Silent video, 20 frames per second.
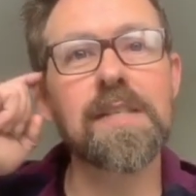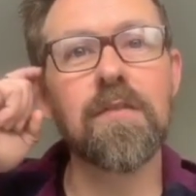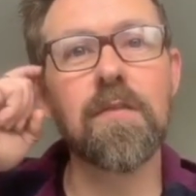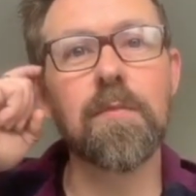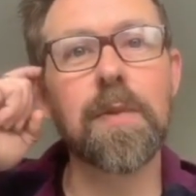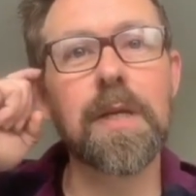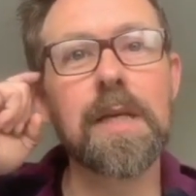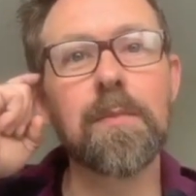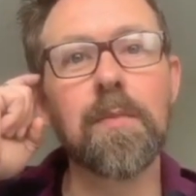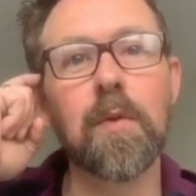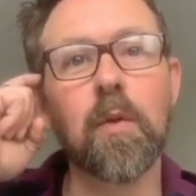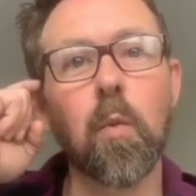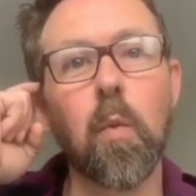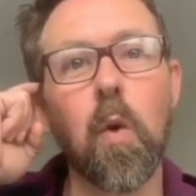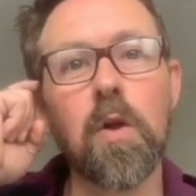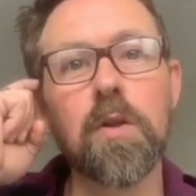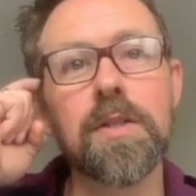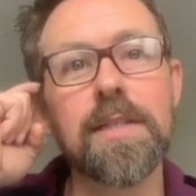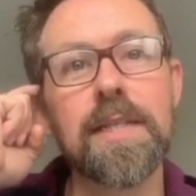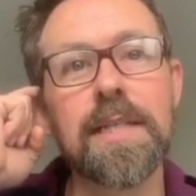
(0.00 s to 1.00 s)
for people
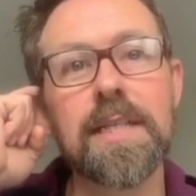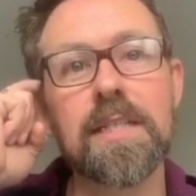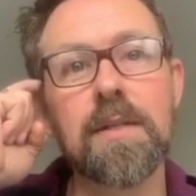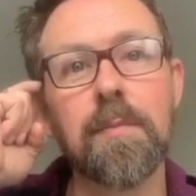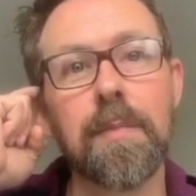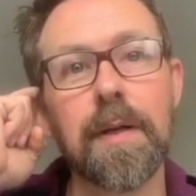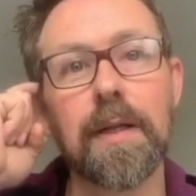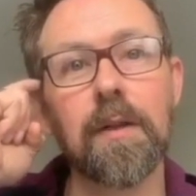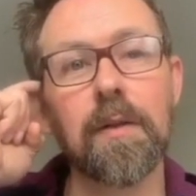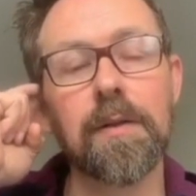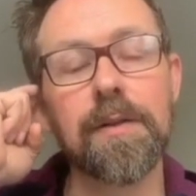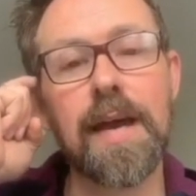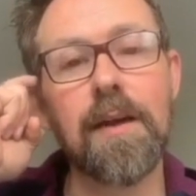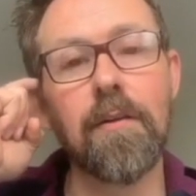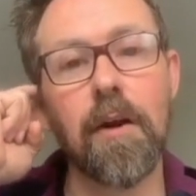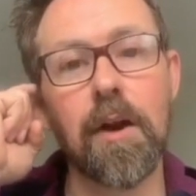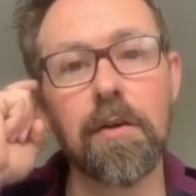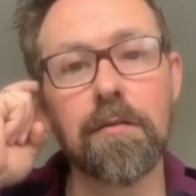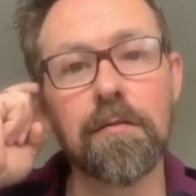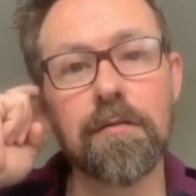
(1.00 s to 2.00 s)
wanting to build their
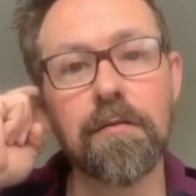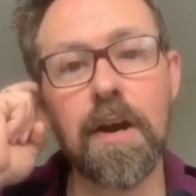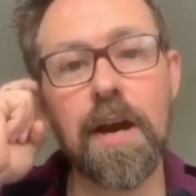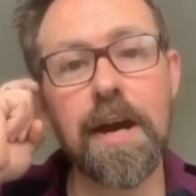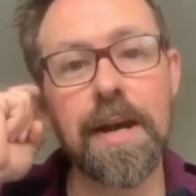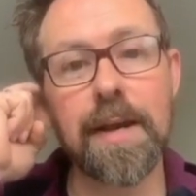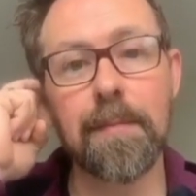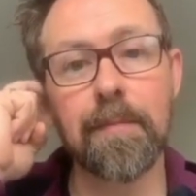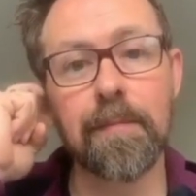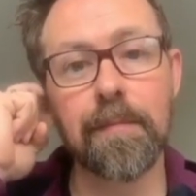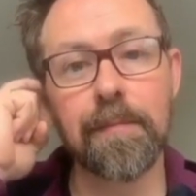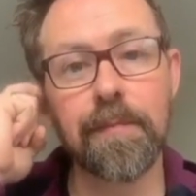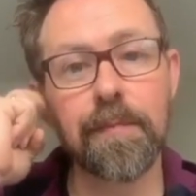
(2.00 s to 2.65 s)
own frame?